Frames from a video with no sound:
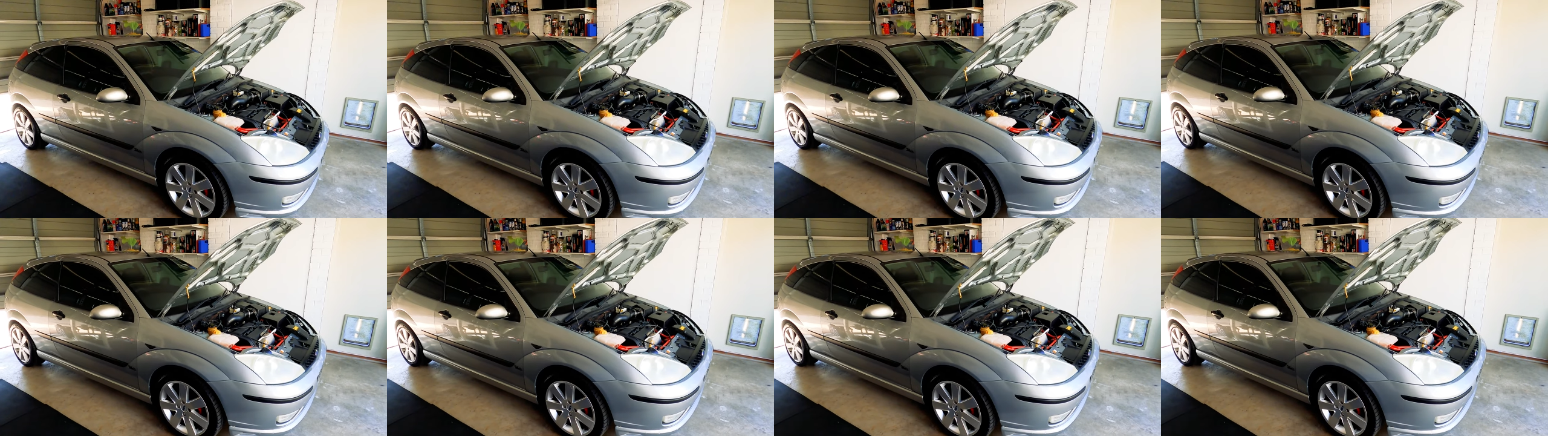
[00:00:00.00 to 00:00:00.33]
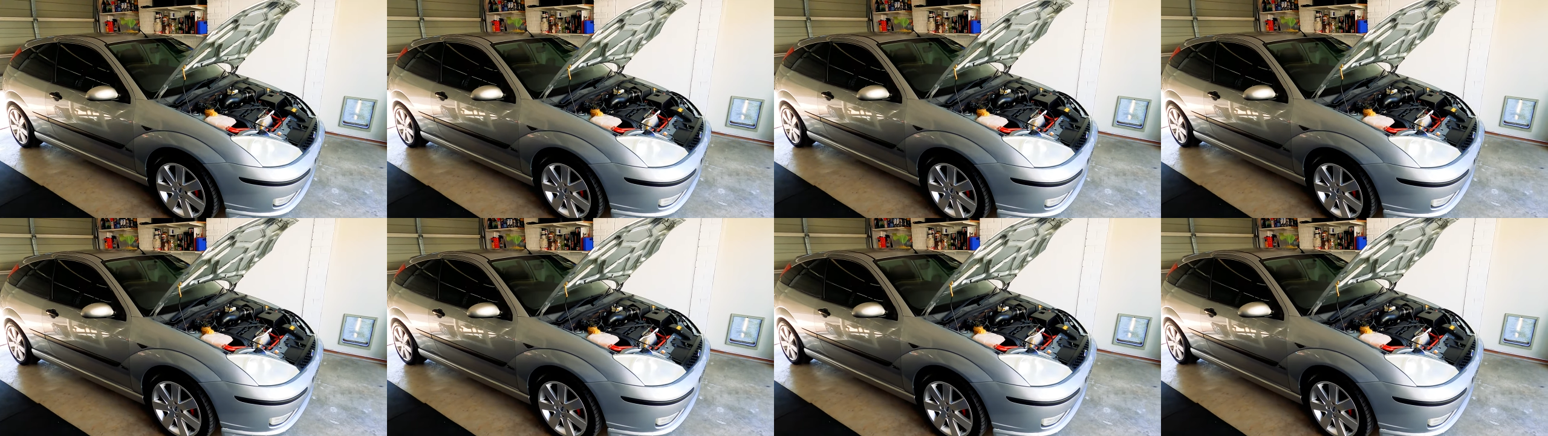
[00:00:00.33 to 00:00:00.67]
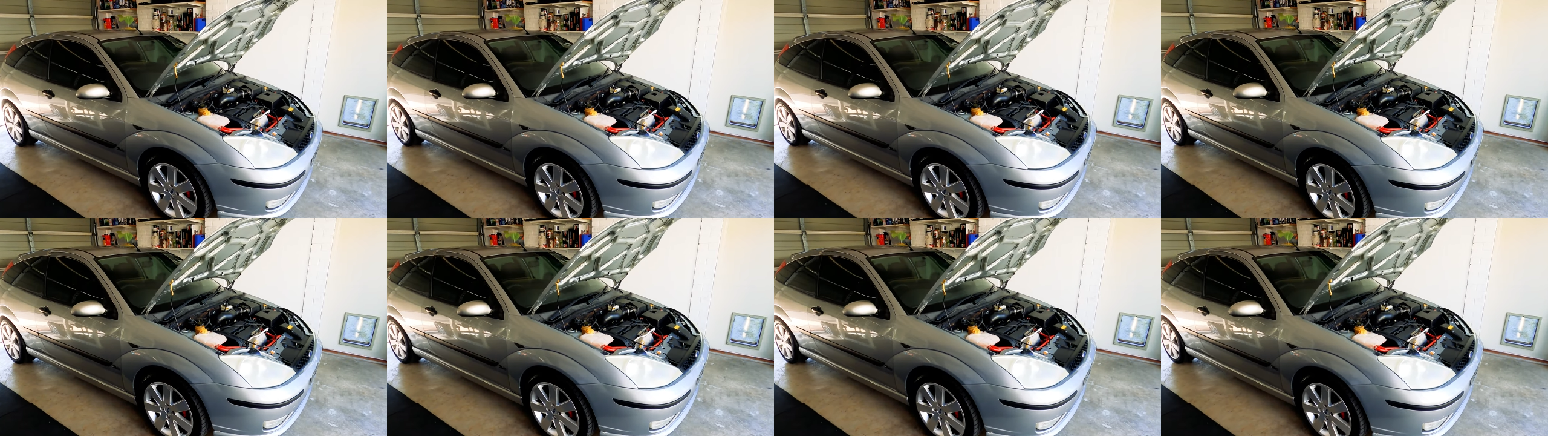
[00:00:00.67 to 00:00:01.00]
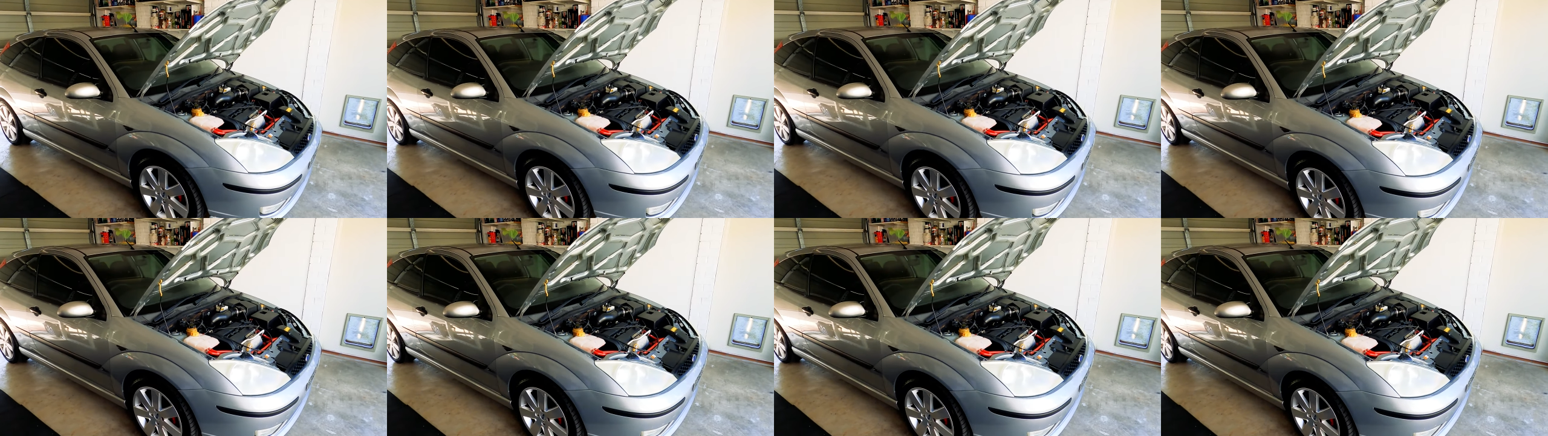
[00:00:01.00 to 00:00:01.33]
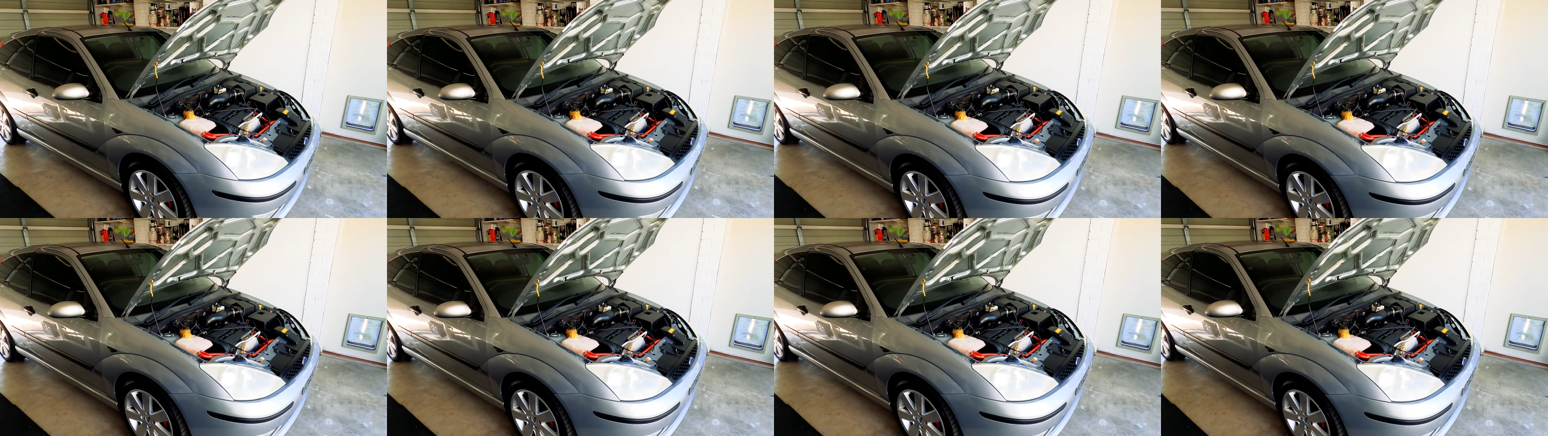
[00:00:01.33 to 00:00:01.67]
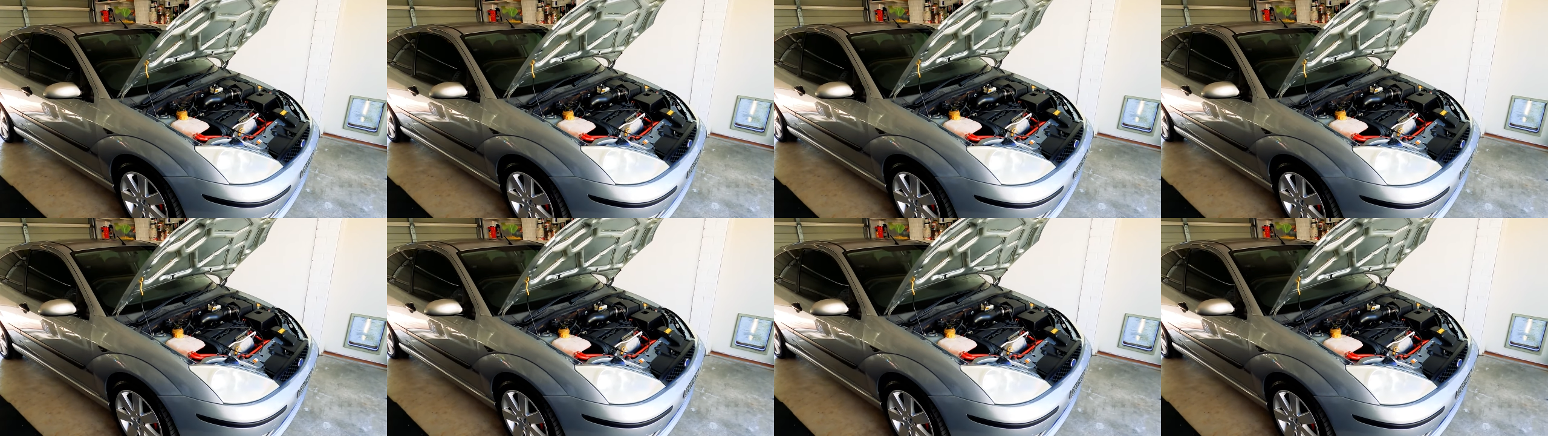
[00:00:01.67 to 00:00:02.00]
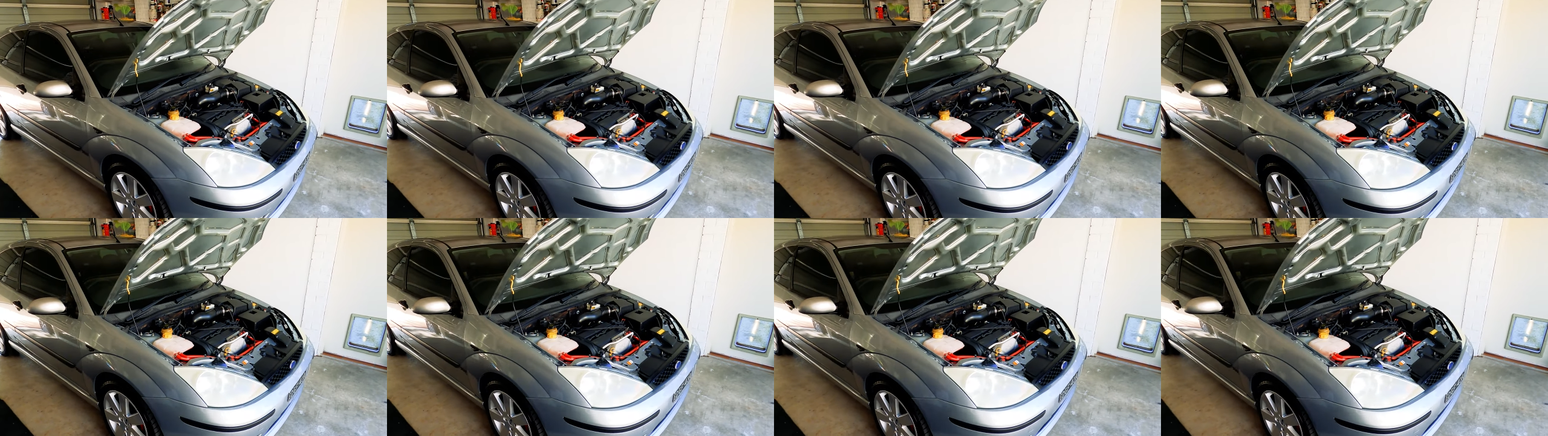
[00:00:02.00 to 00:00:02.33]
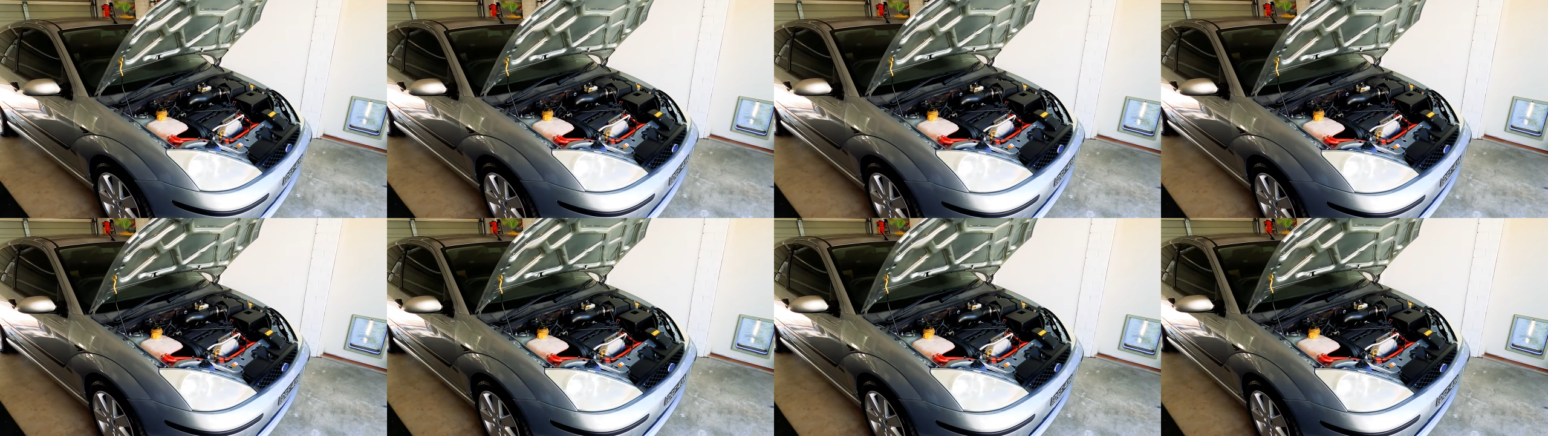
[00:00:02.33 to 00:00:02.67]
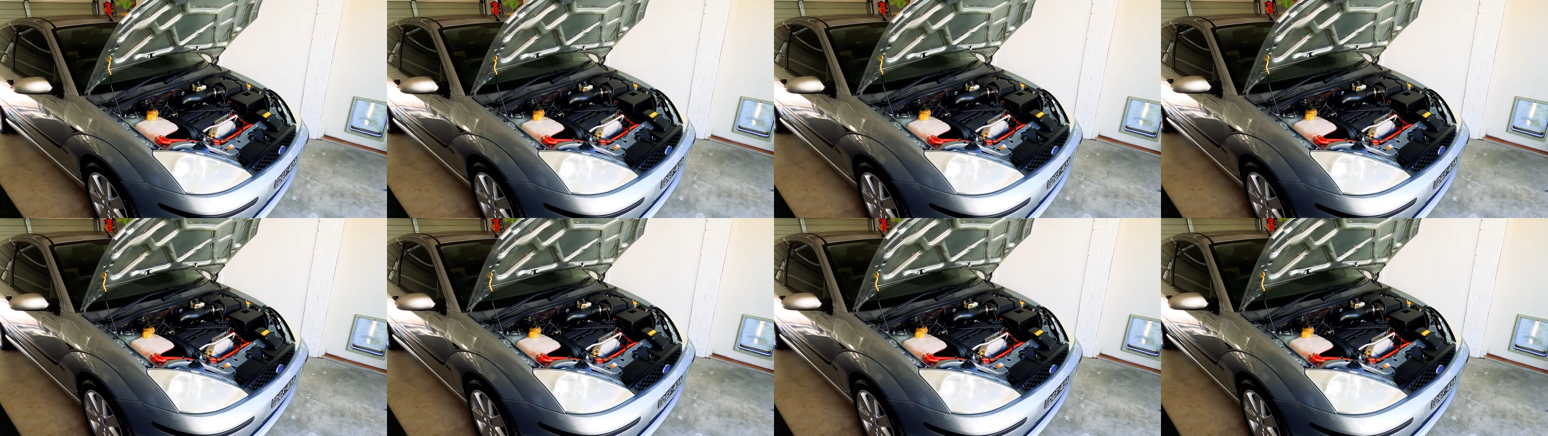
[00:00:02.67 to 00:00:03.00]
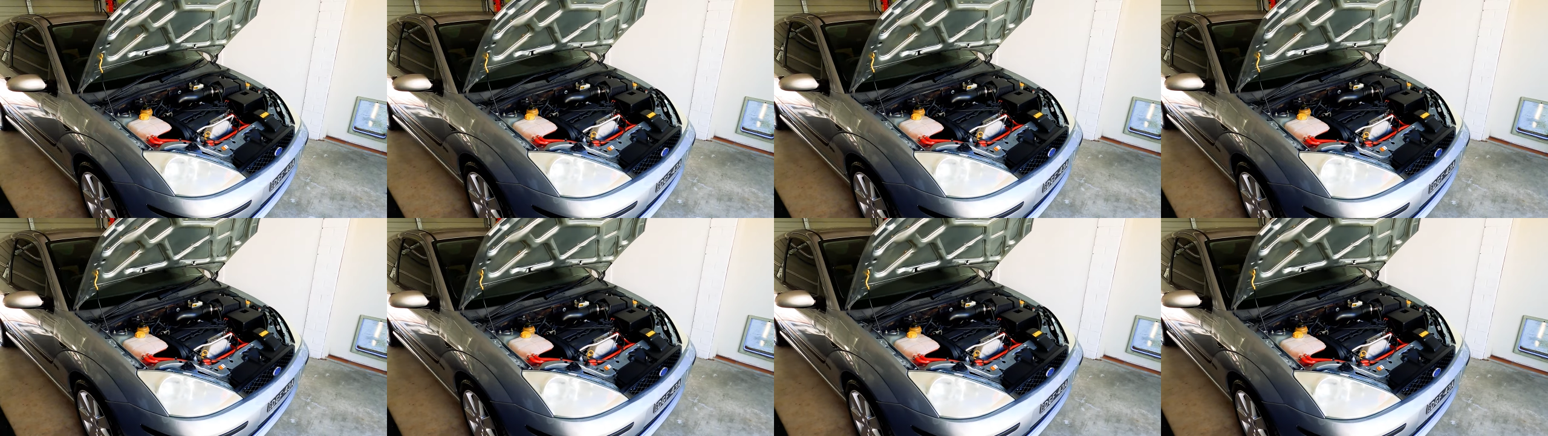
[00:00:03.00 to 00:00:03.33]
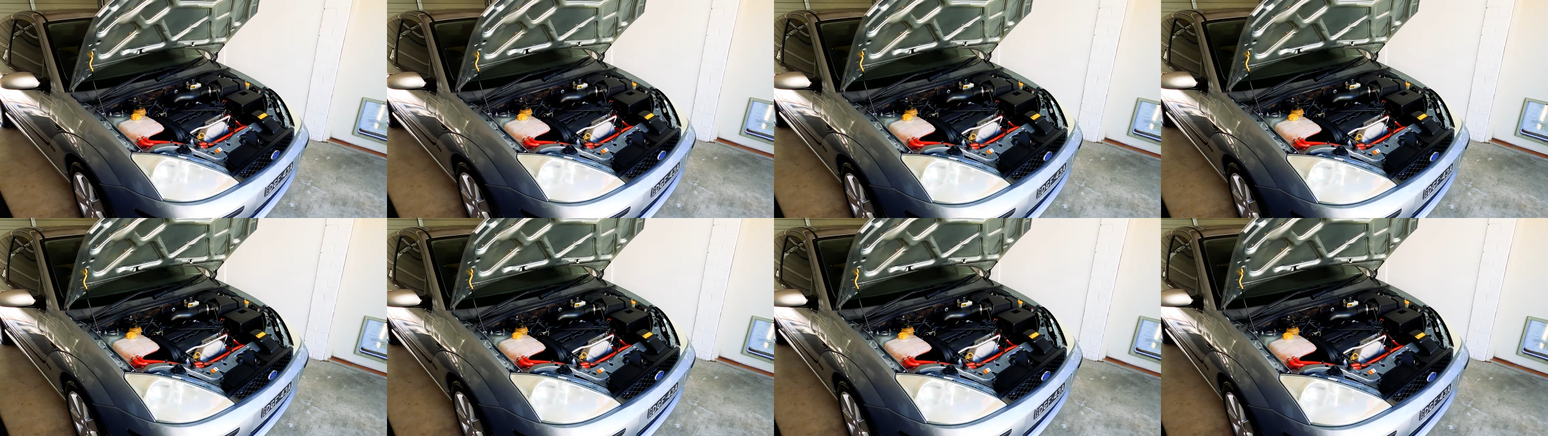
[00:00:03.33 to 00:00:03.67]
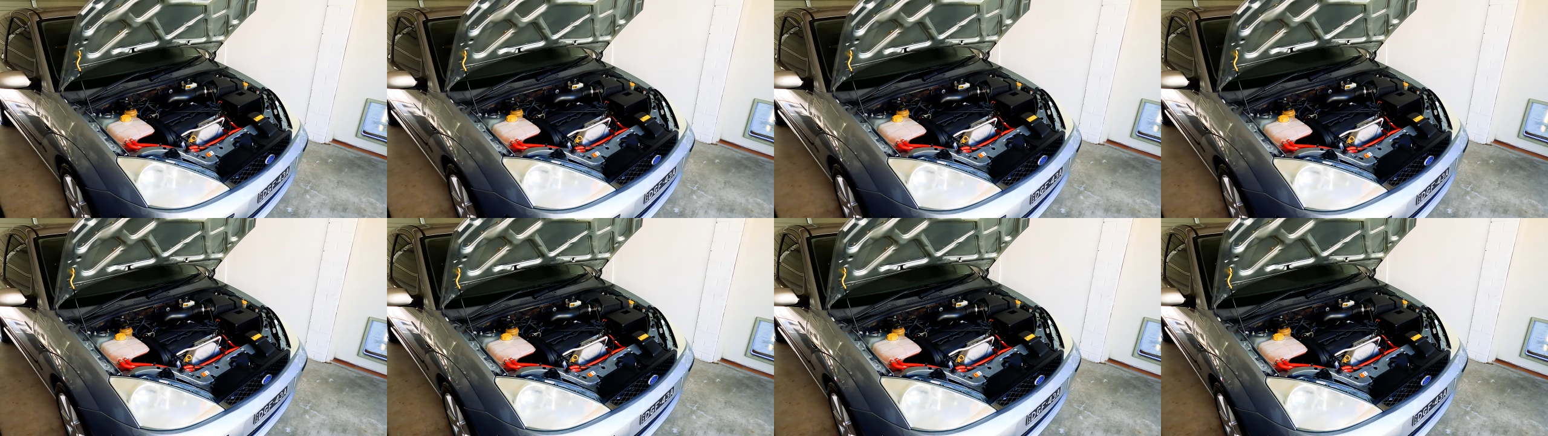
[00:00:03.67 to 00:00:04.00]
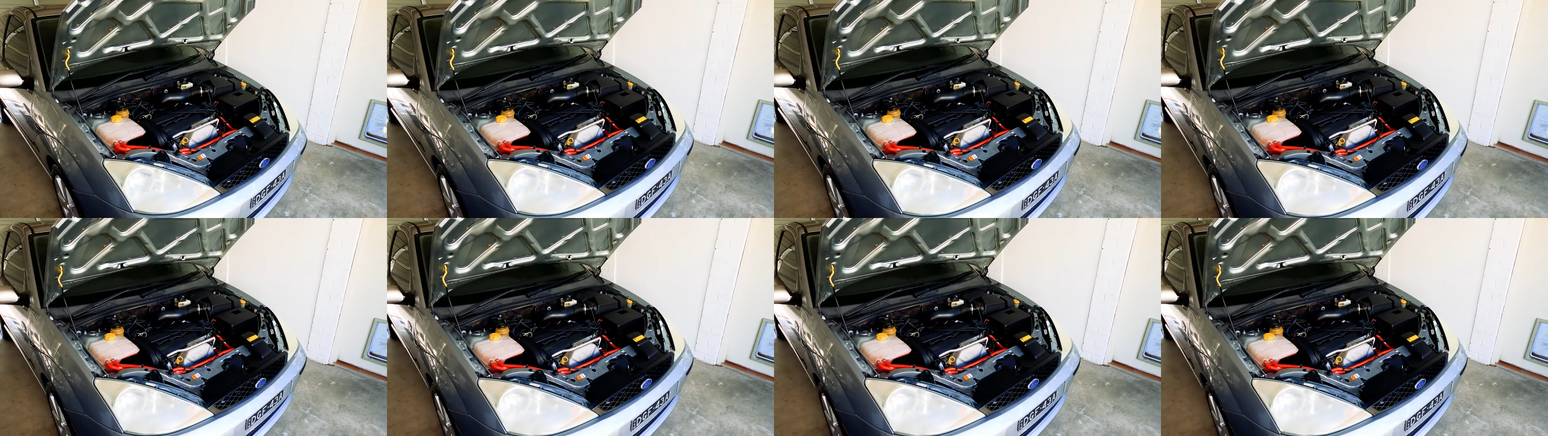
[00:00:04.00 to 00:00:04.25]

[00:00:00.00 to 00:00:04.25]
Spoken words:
(no speaker visible)